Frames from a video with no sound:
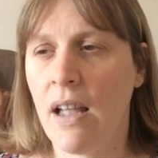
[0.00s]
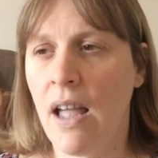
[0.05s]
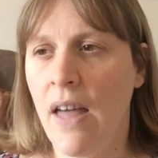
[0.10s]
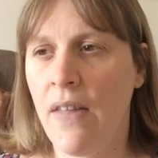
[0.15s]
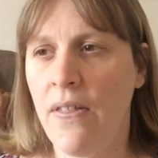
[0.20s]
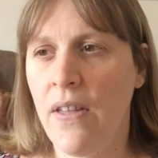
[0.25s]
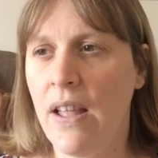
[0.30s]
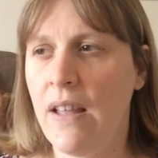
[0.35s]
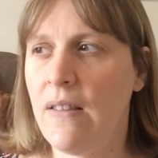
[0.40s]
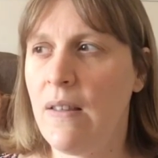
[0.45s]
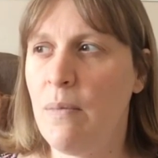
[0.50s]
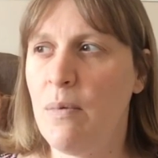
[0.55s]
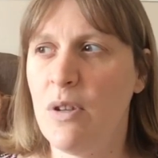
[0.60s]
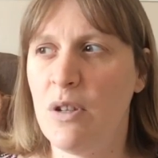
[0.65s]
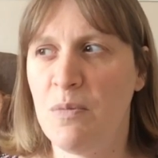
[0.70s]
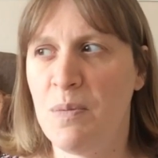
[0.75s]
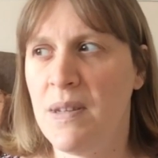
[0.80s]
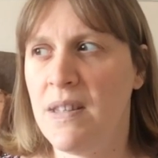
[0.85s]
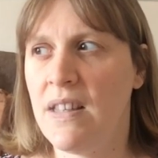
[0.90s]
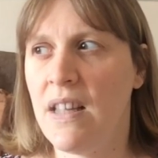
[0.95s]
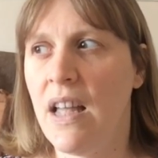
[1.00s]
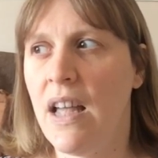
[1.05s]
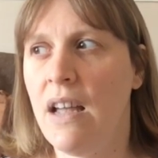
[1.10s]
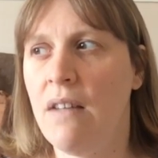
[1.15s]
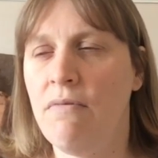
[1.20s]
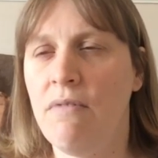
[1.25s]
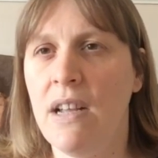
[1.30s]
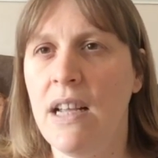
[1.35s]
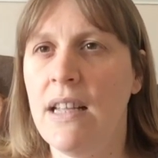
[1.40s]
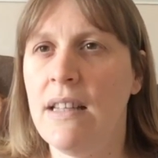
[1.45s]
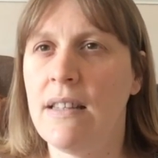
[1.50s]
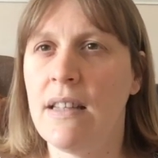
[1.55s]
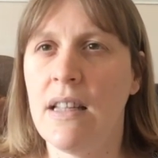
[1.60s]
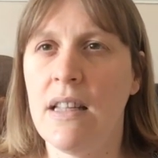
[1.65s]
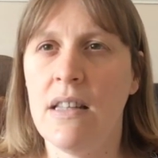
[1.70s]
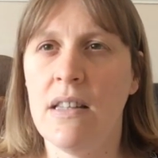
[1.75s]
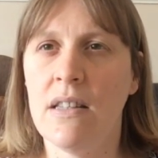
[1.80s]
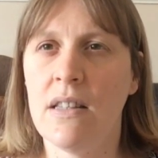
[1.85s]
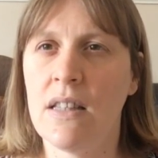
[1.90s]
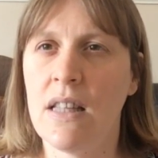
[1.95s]
I think there must be certain
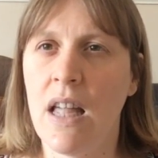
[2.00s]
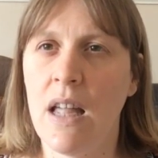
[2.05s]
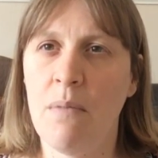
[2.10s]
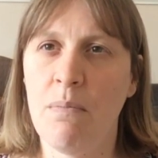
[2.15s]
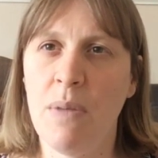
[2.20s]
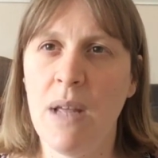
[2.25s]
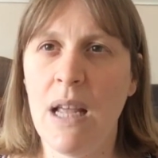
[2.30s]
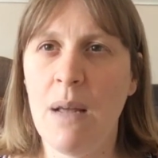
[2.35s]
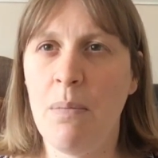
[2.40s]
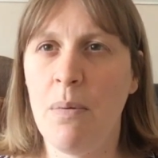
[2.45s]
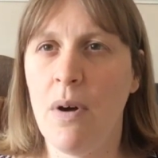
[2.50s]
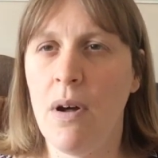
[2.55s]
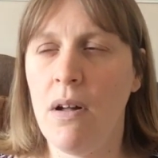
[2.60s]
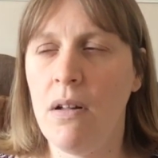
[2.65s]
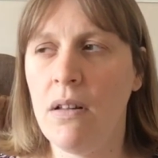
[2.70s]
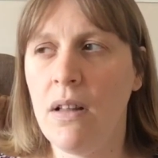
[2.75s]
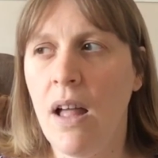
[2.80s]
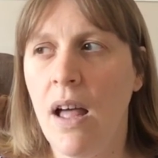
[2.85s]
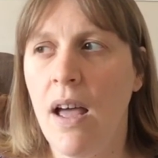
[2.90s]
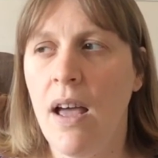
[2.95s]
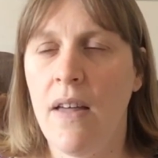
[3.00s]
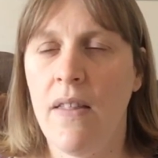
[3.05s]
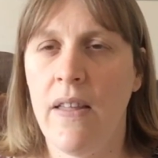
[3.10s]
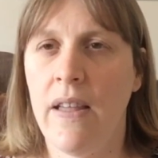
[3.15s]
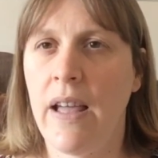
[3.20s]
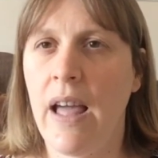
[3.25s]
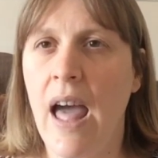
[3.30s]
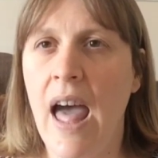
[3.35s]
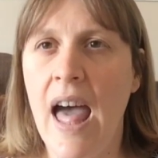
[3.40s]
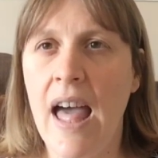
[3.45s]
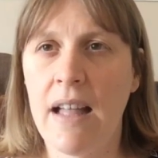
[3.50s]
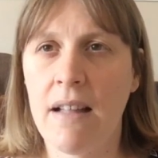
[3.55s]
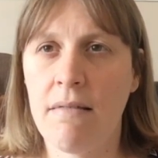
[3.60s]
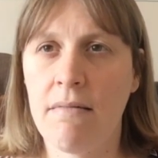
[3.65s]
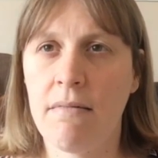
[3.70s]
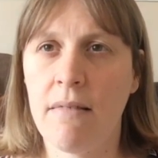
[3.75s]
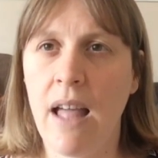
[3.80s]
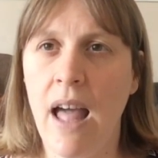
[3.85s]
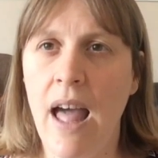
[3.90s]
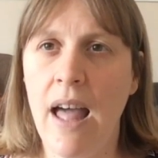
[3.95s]
reasons, certain people they
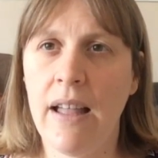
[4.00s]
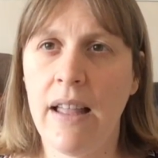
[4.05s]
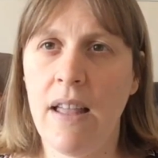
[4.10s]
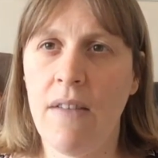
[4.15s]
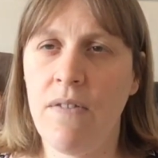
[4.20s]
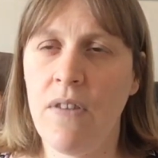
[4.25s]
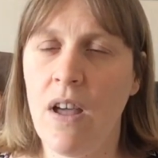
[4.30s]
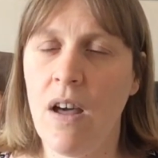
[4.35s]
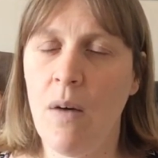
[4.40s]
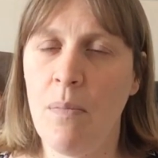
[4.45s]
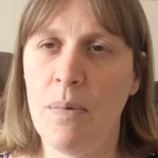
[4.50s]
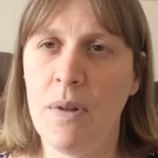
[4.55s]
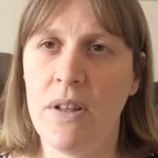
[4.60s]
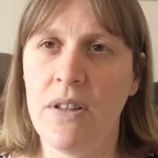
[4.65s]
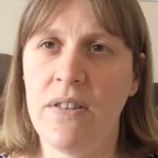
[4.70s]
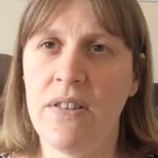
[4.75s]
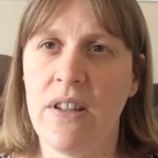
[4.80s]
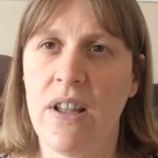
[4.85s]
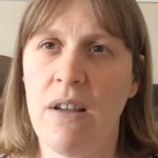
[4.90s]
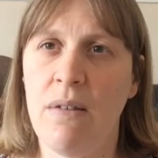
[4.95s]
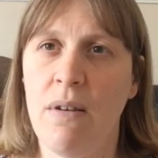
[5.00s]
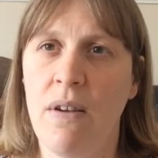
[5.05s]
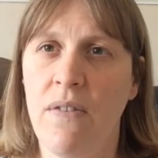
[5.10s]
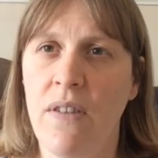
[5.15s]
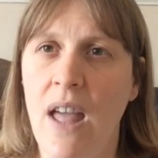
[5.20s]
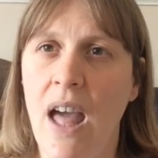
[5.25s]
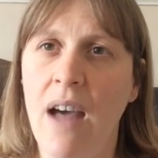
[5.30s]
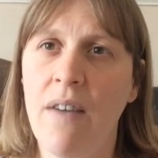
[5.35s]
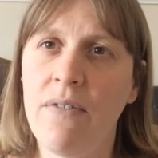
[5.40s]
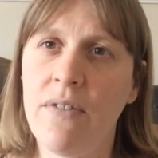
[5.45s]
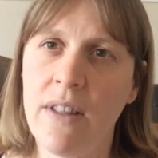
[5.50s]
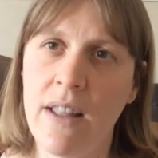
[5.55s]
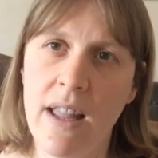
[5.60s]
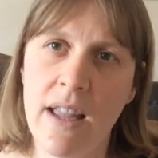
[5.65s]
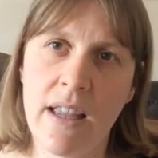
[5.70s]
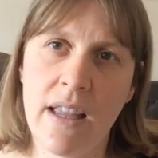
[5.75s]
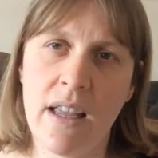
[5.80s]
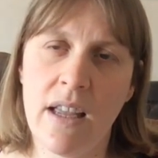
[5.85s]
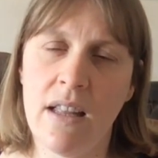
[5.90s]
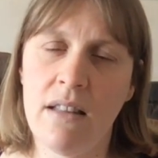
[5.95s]
can't give your blood to if you have
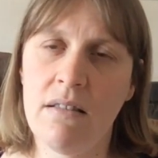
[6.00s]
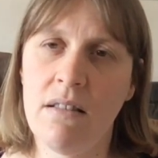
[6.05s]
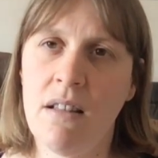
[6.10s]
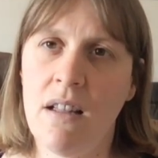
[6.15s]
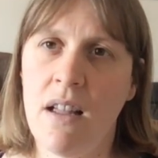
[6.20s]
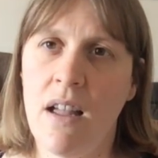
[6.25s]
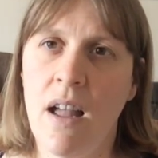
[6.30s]
taken